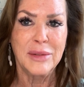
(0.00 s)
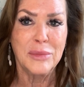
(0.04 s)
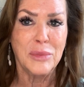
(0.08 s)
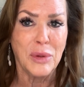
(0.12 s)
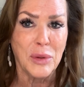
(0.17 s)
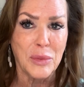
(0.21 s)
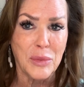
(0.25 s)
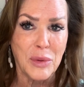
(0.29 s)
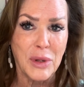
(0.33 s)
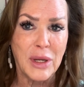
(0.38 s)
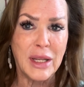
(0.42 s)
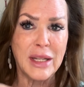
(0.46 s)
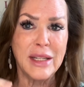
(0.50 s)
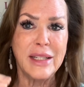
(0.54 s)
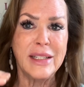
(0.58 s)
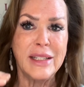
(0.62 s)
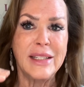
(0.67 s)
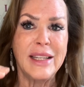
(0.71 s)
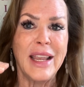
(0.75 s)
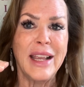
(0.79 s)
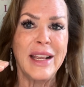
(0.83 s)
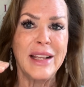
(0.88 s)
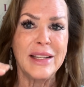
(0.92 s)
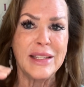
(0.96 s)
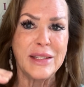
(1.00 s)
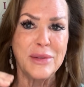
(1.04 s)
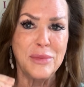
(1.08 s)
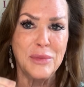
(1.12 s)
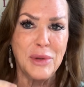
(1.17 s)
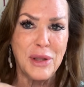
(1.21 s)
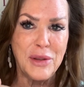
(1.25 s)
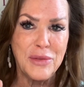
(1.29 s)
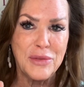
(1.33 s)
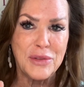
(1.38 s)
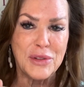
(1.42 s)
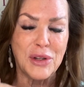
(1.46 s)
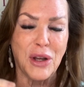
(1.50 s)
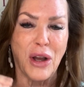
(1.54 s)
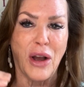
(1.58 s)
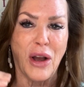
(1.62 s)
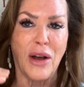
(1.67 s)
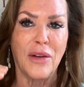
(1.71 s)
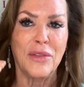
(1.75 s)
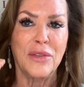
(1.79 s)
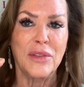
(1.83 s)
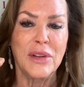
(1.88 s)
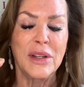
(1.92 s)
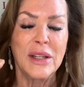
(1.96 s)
Be willing to take some lift off,